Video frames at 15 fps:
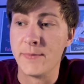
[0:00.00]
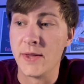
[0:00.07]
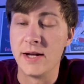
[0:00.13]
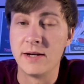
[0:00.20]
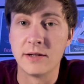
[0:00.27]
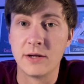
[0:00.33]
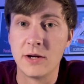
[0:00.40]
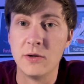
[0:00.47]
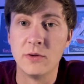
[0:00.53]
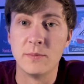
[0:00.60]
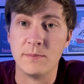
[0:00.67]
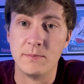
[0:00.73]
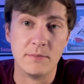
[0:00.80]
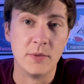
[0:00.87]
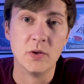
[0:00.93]
and to
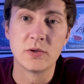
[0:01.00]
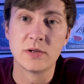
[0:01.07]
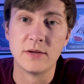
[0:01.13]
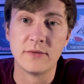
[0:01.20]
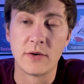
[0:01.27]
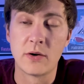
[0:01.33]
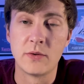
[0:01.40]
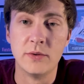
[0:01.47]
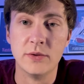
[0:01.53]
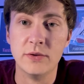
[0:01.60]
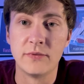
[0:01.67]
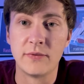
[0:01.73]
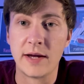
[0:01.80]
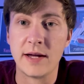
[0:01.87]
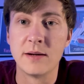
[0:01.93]
coat most of our
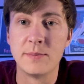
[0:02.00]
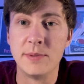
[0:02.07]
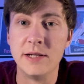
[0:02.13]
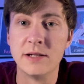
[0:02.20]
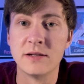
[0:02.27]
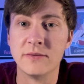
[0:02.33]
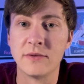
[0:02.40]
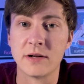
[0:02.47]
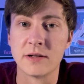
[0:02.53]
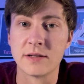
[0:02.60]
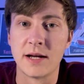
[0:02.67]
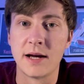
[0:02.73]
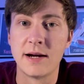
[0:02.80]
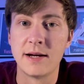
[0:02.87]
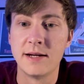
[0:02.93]
roof and a piece of our
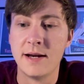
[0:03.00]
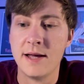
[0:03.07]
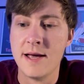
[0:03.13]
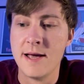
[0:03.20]
siding.